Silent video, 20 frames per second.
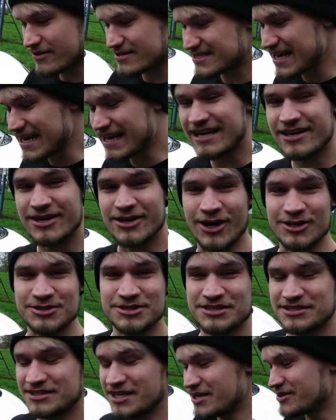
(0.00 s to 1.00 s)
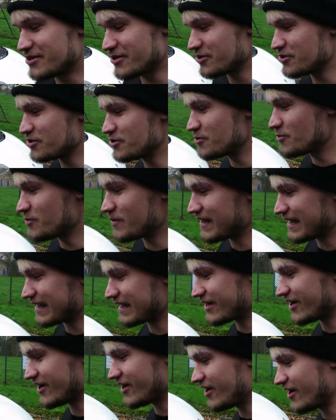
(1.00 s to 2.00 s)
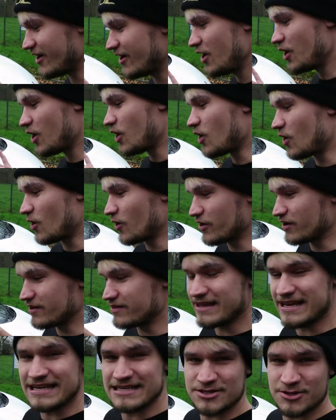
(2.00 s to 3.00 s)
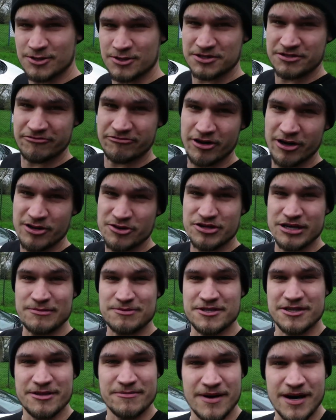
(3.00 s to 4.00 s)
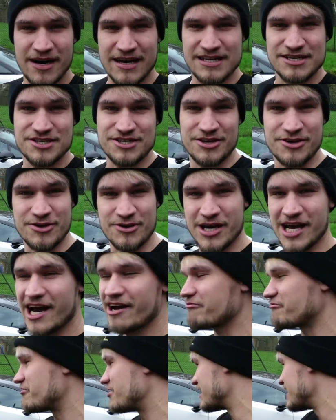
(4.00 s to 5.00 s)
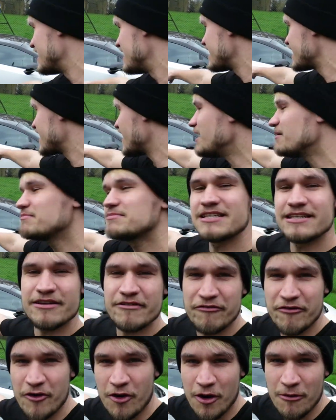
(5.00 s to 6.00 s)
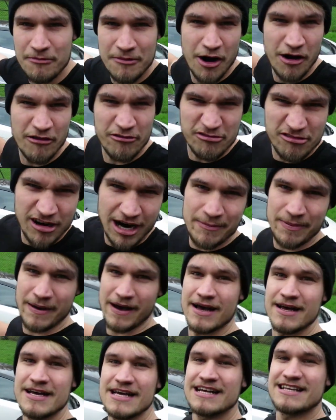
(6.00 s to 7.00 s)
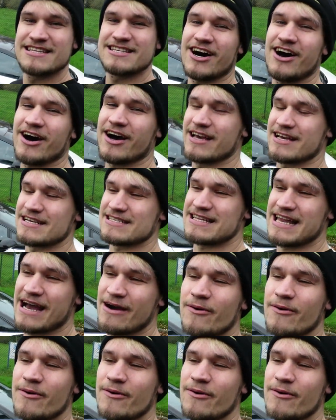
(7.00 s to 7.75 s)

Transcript: Now, the second cost that you will incur on these sorts of road trips and the mileage that you're covering comes in the form of rubber tyres.